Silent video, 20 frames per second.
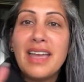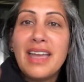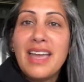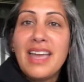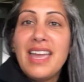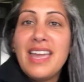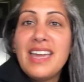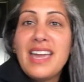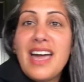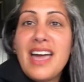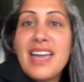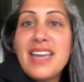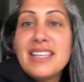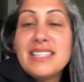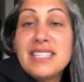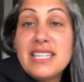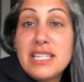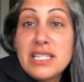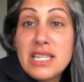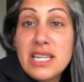Hey guys,
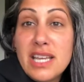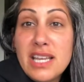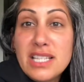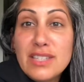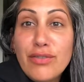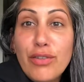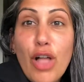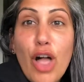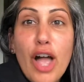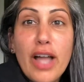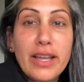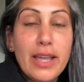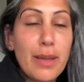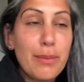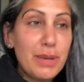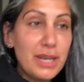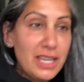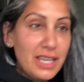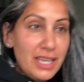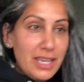in today's vlog, I'm
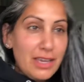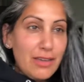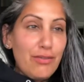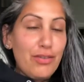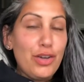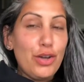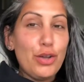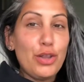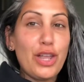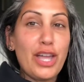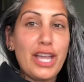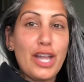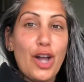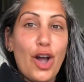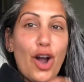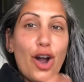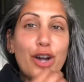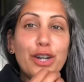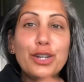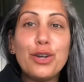gonna give you like
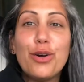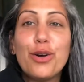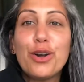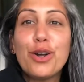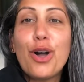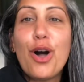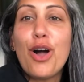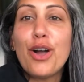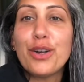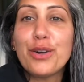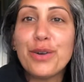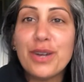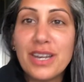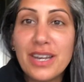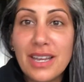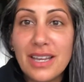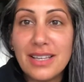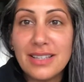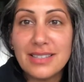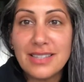hardcore concrete
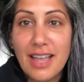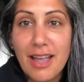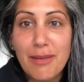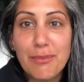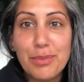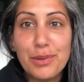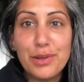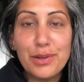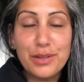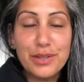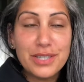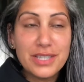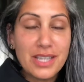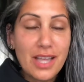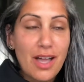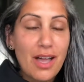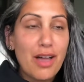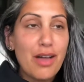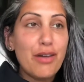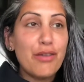examples
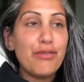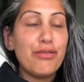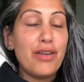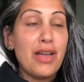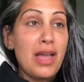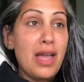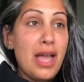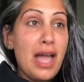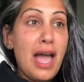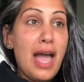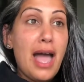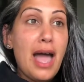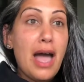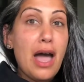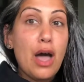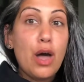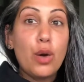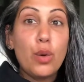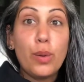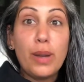of
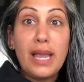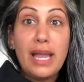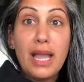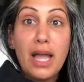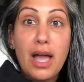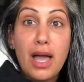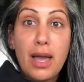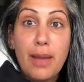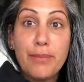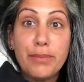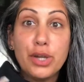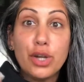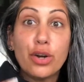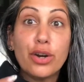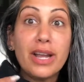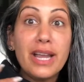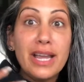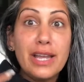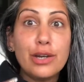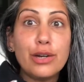how
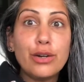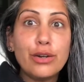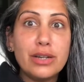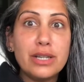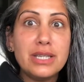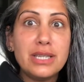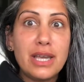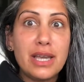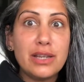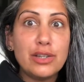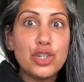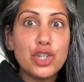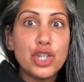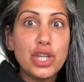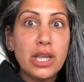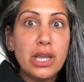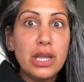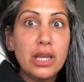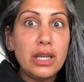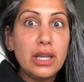your inner
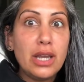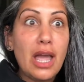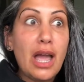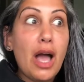intention